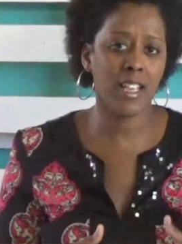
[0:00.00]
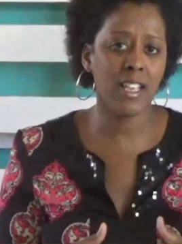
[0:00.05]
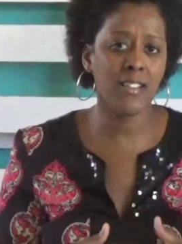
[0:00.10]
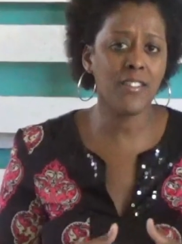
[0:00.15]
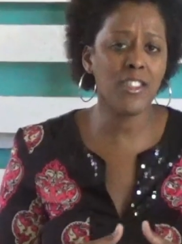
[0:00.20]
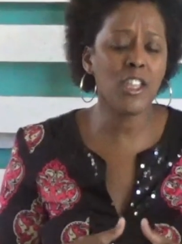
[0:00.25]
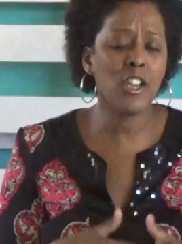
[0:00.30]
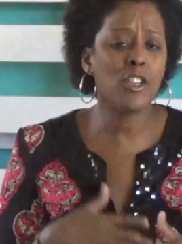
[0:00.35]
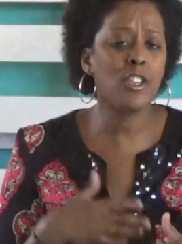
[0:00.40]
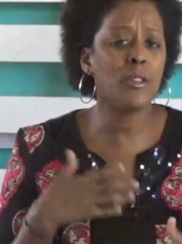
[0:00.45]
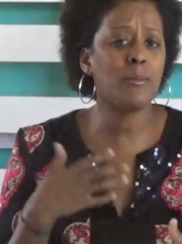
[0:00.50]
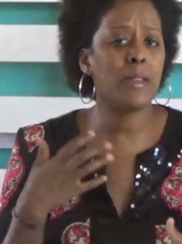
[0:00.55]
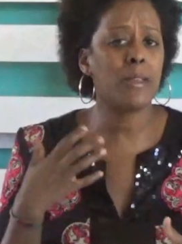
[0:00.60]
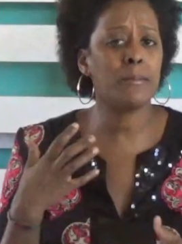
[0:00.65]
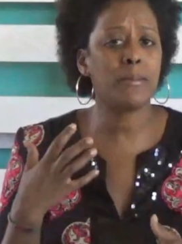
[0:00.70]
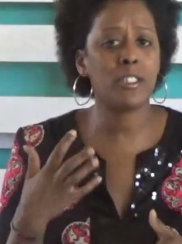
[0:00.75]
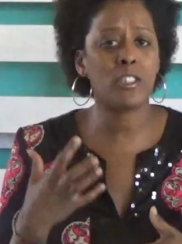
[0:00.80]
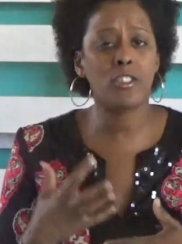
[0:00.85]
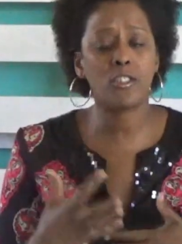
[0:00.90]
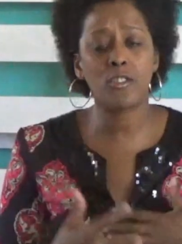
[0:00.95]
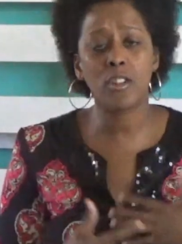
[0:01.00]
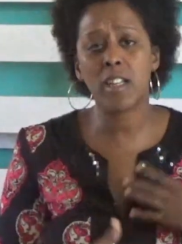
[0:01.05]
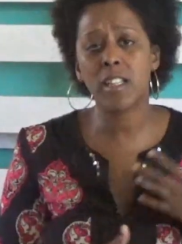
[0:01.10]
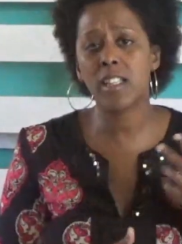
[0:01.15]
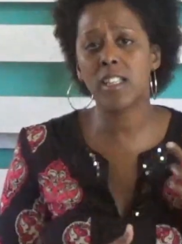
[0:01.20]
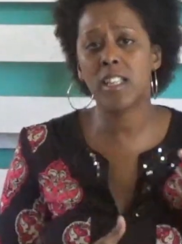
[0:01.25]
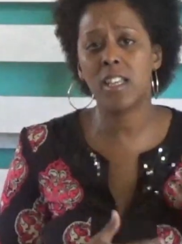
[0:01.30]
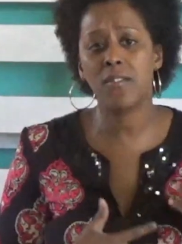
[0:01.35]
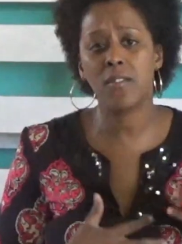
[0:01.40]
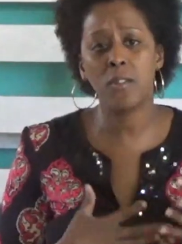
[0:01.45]
even though you may be
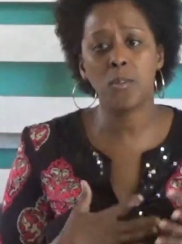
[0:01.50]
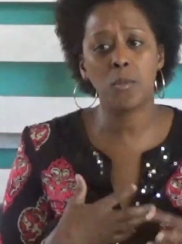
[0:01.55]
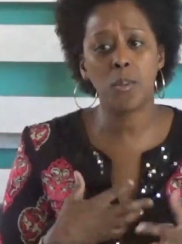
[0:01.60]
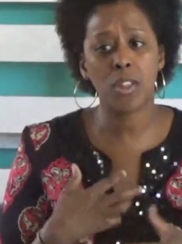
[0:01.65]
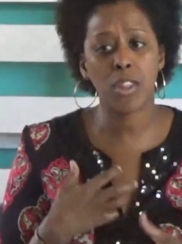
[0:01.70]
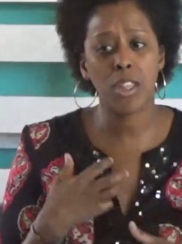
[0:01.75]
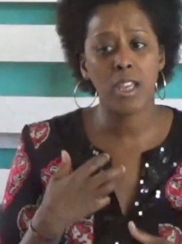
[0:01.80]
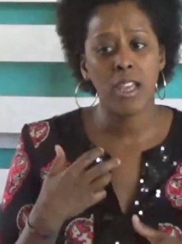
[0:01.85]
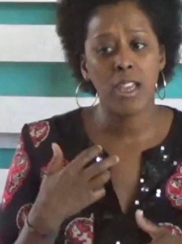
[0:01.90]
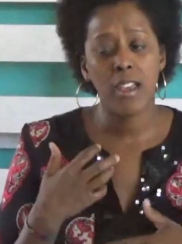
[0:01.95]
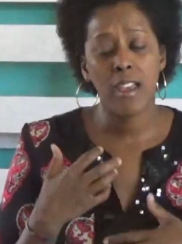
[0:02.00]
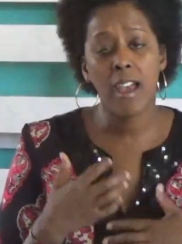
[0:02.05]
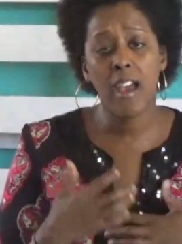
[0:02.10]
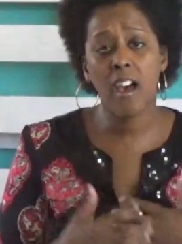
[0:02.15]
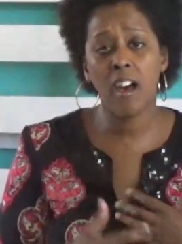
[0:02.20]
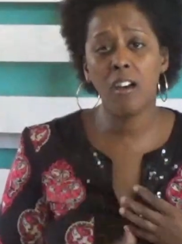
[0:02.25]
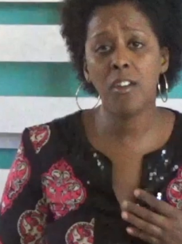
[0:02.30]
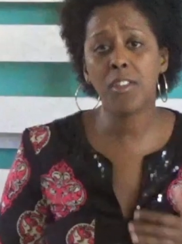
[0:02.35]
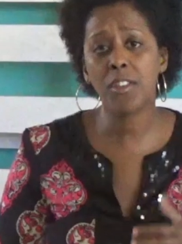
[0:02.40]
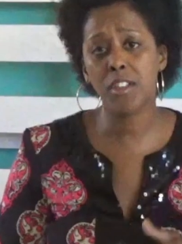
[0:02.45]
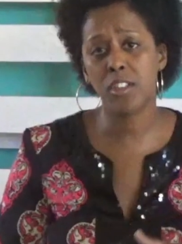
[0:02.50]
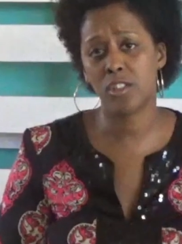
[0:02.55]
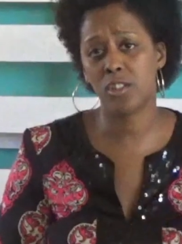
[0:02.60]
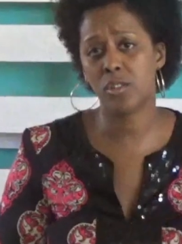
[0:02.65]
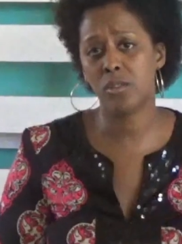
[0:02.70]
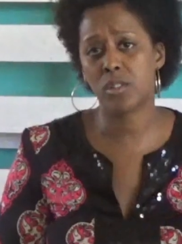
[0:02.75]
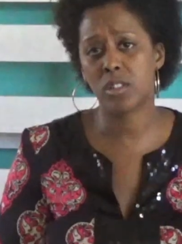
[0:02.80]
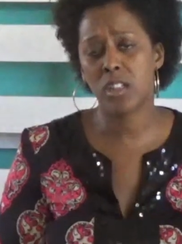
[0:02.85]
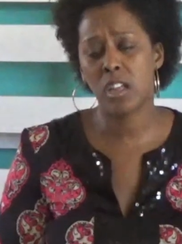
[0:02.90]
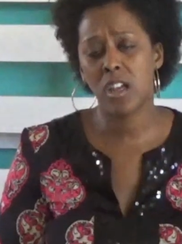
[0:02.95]
struggling even with health
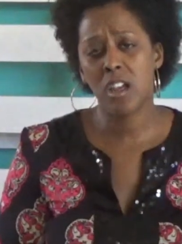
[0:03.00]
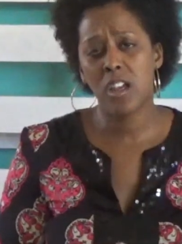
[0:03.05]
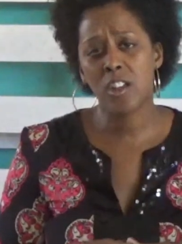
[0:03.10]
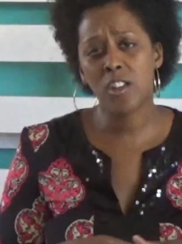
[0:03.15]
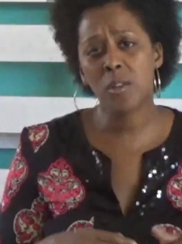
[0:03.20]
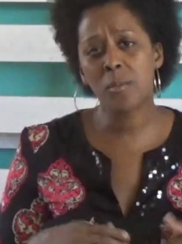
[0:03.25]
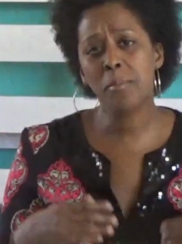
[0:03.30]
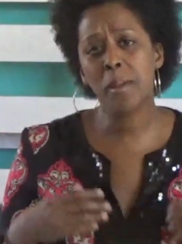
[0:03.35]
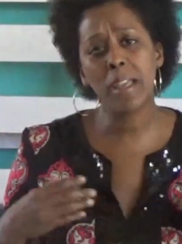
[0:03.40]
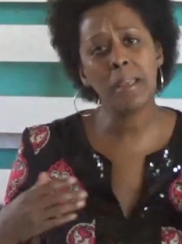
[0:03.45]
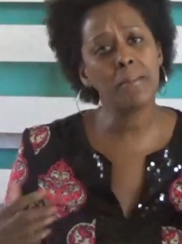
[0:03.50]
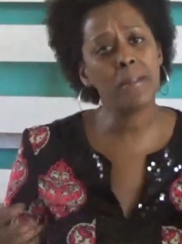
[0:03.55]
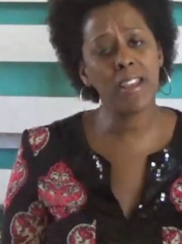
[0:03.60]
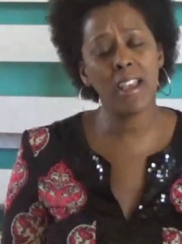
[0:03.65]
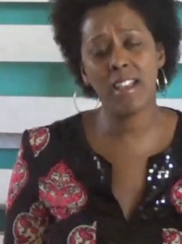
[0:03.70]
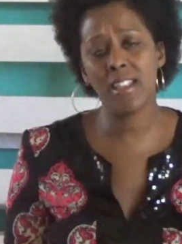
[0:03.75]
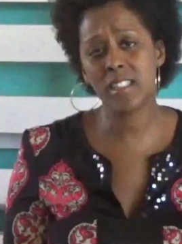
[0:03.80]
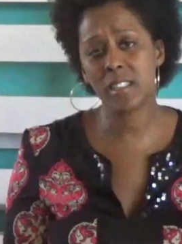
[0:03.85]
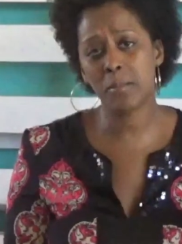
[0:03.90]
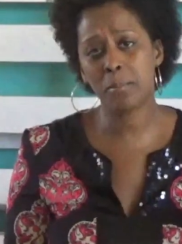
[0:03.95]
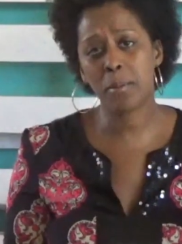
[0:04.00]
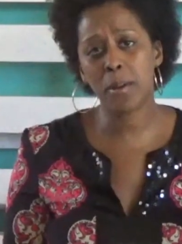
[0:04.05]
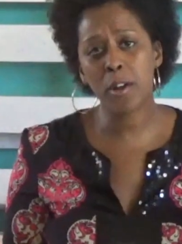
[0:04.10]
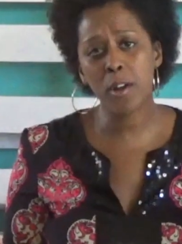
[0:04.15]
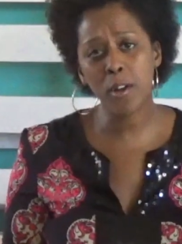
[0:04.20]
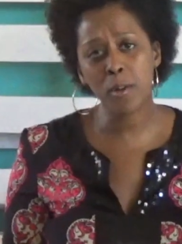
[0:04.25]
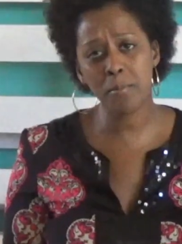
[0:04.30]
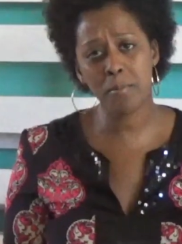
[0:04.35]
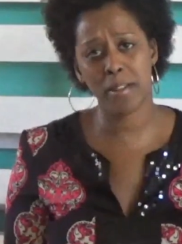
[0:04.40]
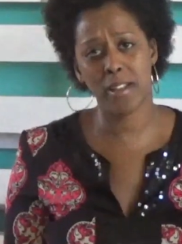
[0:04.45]
issues, your baby has a
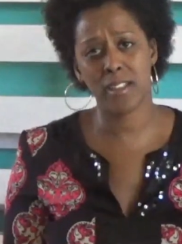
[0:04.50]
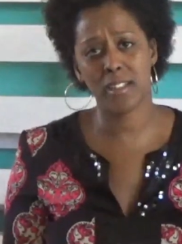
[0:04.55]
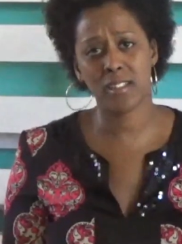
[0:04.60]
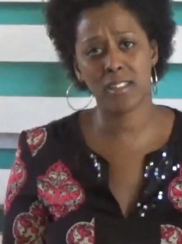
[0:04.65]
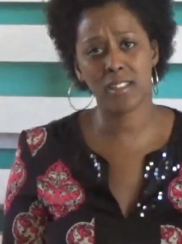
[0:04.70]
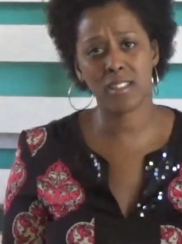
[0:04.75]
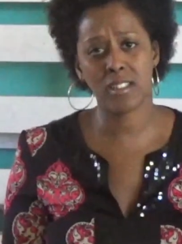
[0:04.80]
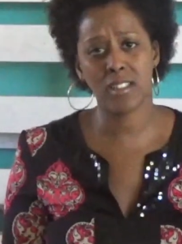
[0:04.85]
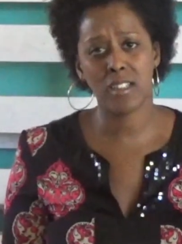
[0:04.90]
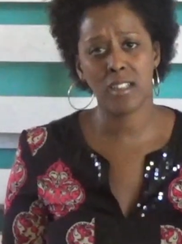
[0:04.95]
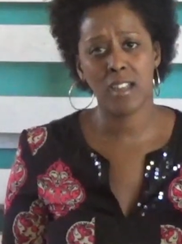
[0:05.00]
purpose.